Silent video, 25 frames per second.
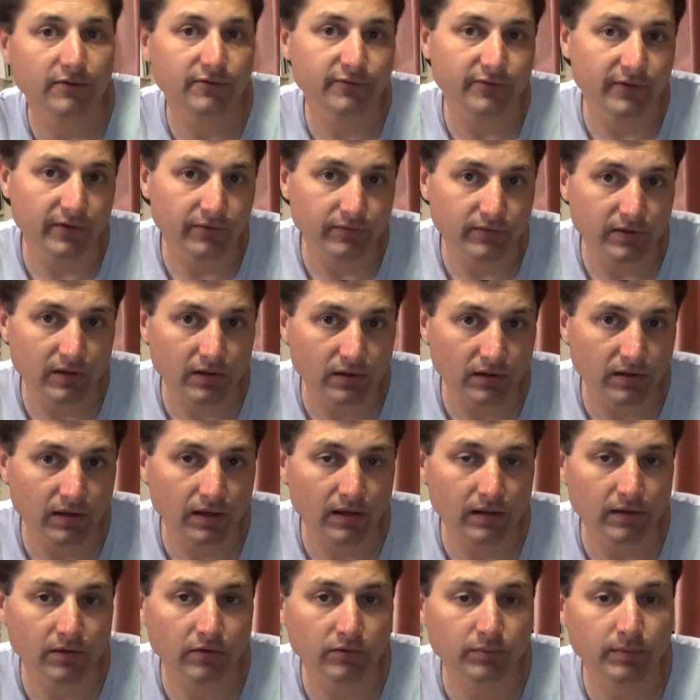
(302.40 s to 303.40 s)
15
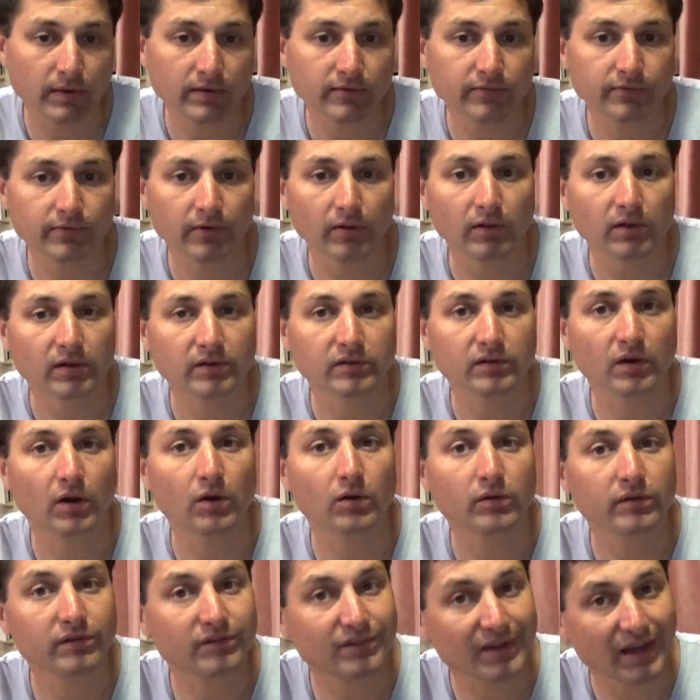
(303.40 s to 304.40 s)
kilos when full because it
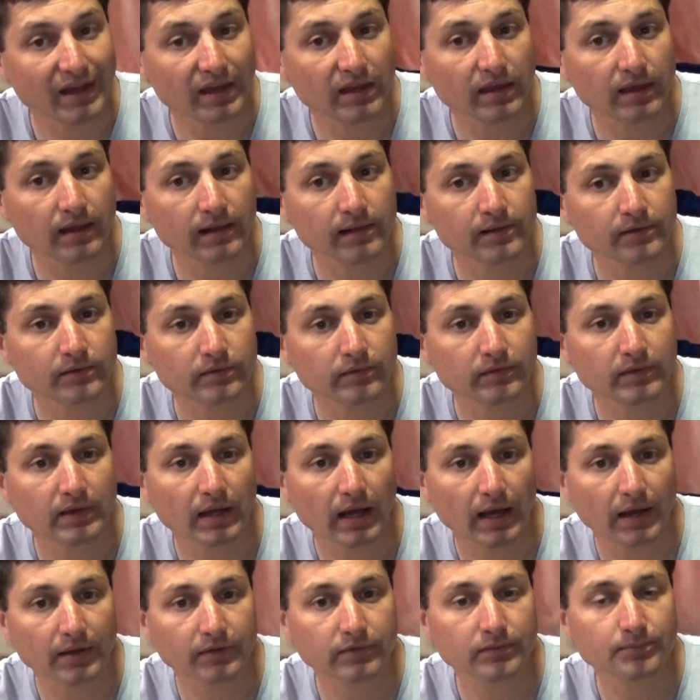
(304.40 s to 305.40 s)
holds 10 kilos of
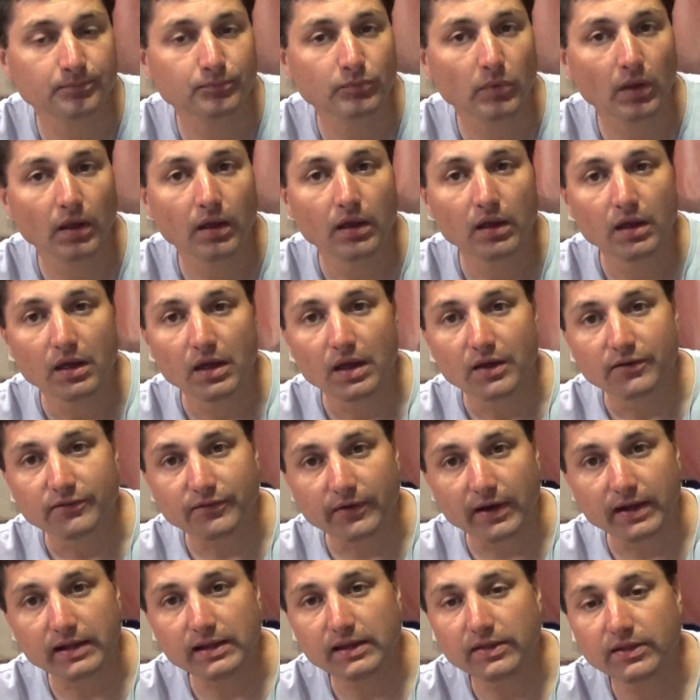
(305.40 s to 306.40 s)
gas.
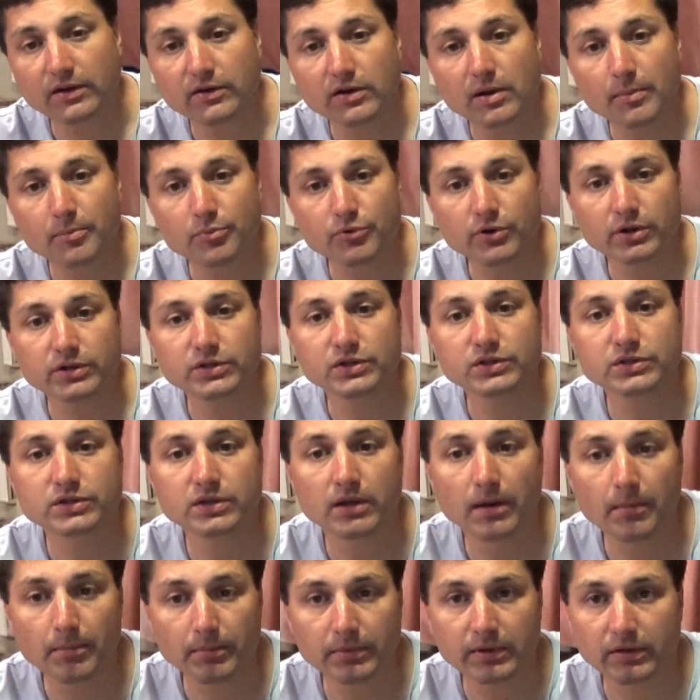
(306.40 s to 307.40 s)
Finally, they're a British
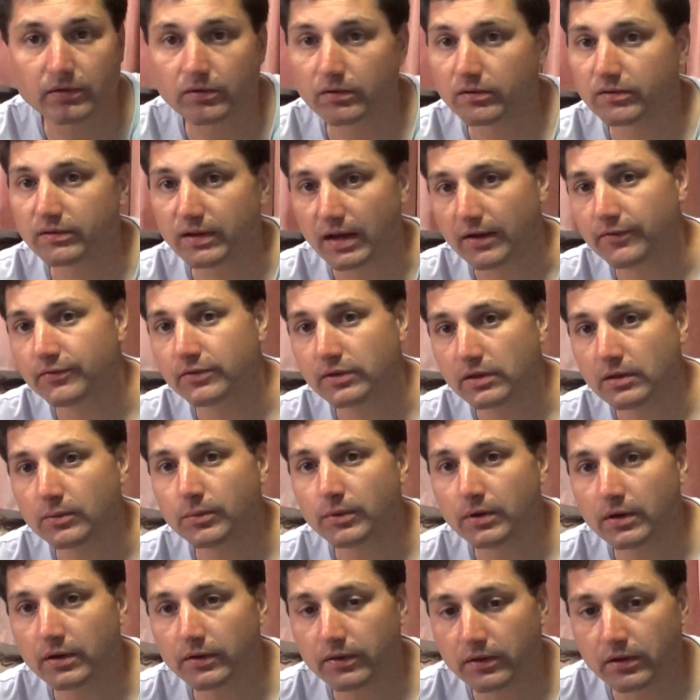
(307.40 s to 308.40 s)
company, so definitely
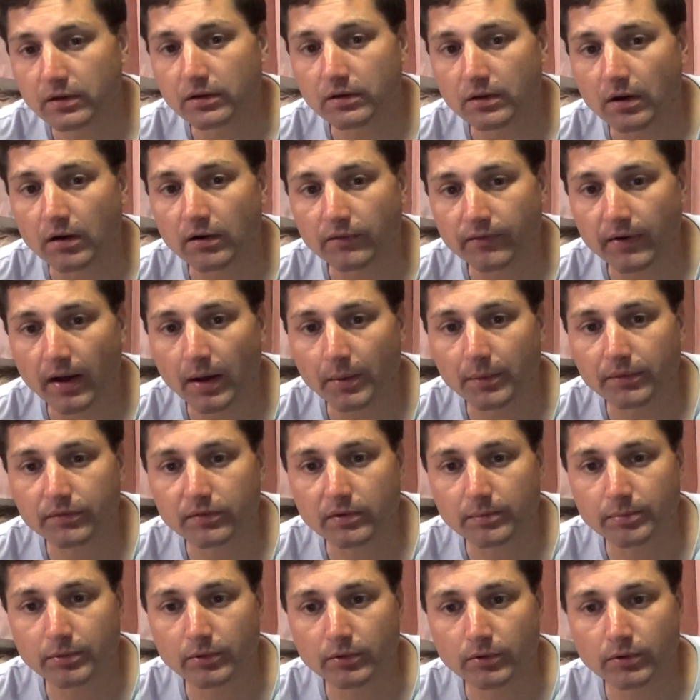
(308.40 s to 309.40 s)
worthy of our
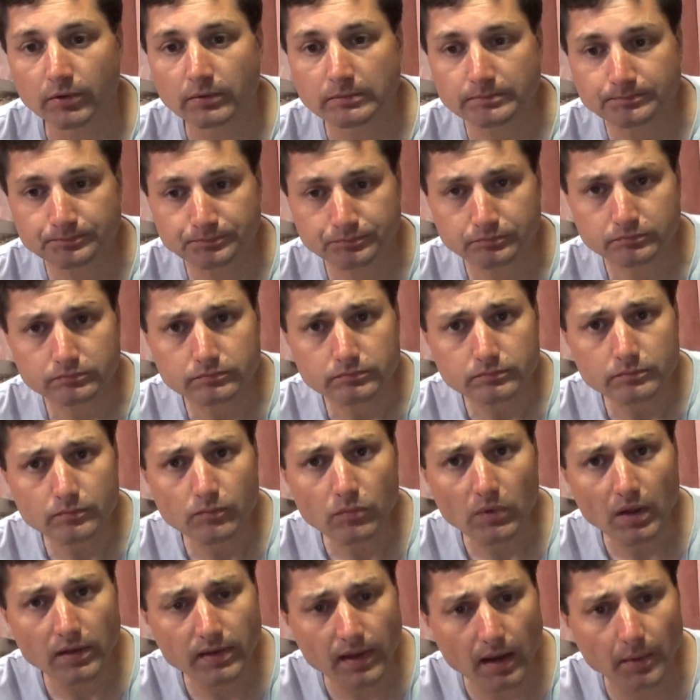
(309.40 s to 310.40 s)
support.
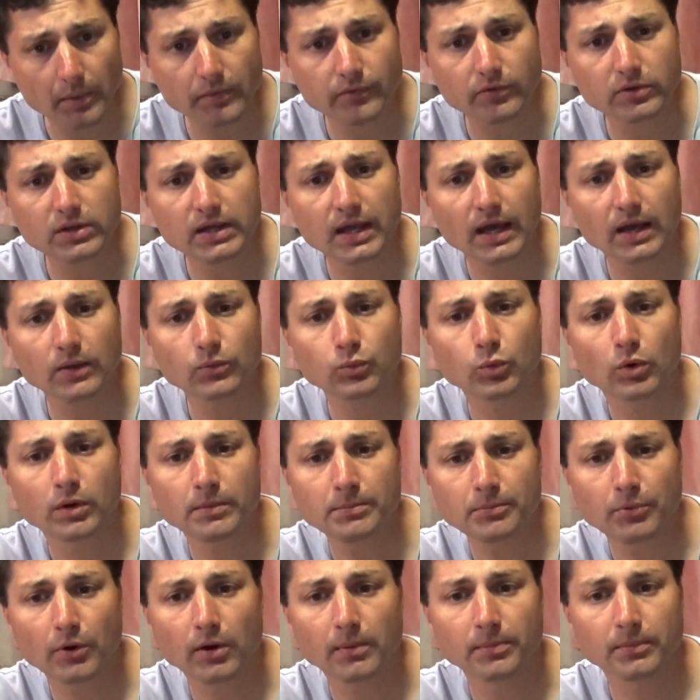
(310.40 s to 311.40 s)
Now, we've only had
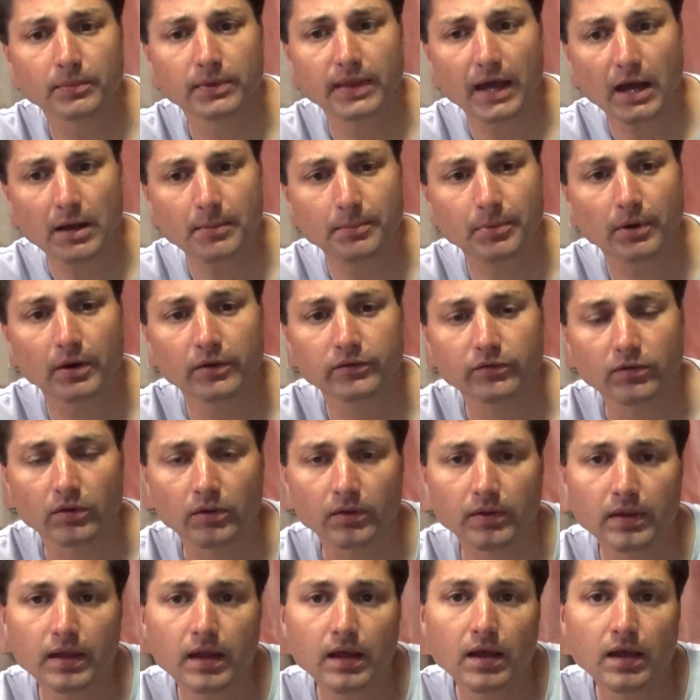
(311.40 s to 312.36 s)
one problem with our bottle,